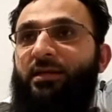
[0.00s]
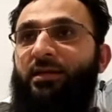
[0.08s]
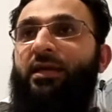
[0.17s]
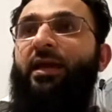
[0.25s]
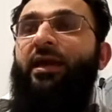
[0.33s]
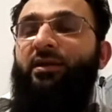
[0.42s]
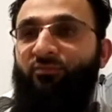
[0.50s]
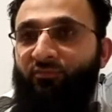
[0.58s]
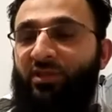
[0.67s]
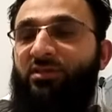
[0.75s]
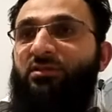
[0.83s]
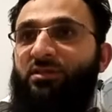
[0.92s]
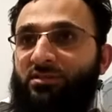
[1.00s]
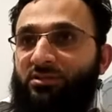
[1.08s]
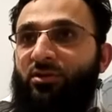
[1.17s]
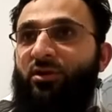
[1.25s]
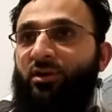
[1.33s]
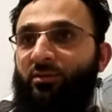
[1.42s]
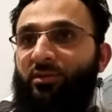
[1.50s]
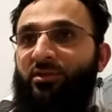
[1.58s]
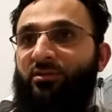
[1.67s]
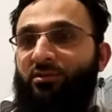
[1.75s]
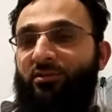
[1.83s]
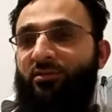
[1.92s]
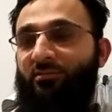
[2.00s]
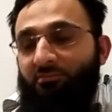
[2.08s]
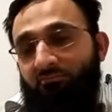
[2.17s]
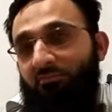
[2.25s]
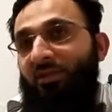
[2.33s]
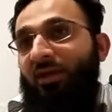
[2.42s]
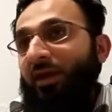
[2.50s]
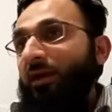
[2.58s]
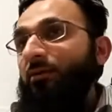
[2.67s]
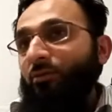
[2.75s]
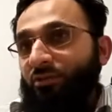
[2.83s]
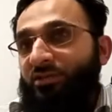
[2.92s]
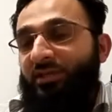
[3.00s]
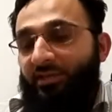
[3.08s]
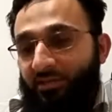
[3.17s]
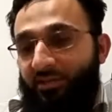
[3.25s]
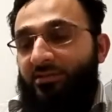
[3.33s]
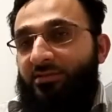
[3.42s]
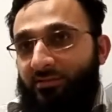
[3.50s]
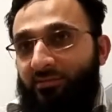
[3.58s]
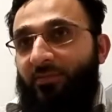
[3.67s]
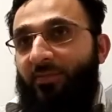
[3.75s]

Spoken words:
can win this tournament. Yeah, good sentence.